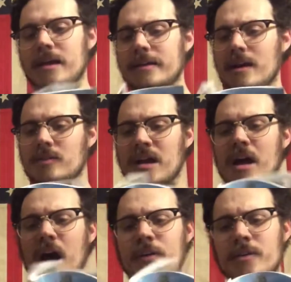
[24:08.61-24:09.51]
Now,
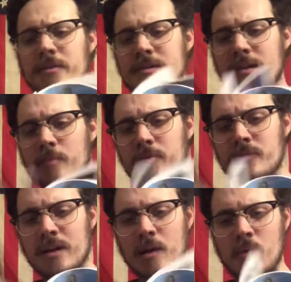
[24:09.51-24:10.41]
another example
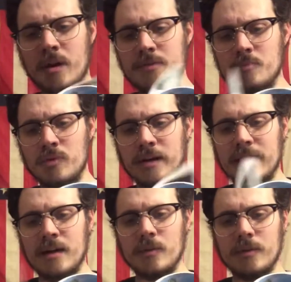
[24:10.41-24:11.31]
that I wanted to bring
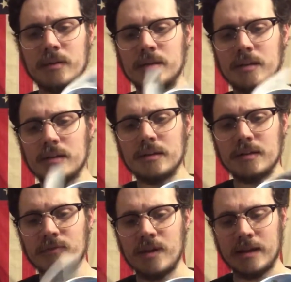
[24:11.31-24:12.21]
out,
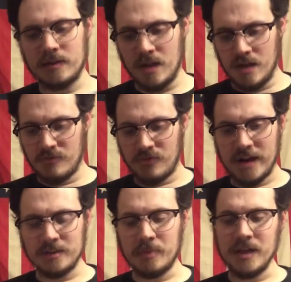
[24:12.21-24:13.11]
if I can
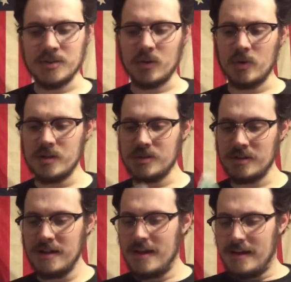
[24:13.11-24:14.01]
find the page in question,
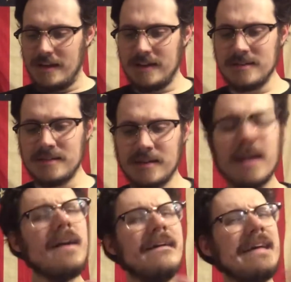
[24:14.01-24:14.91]
is that,
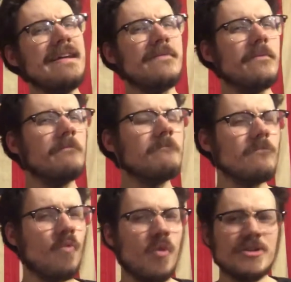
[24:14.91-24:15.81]
again,
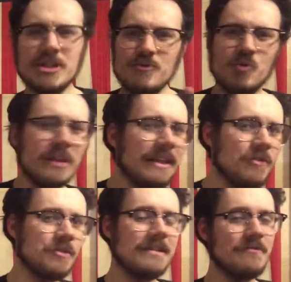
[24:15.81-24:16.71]
what's really
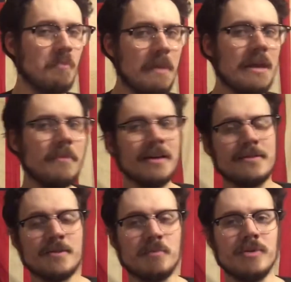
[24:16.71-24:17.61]
interesting to me about
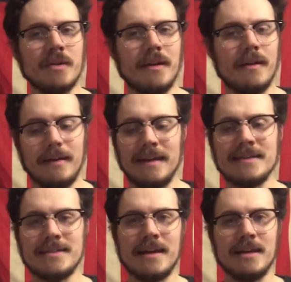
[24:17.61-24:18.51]
this book
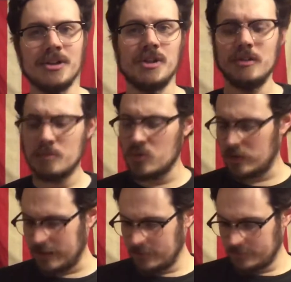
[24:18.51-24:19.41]
is that
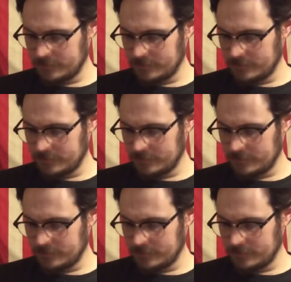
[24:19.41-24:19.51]
Ishinomori,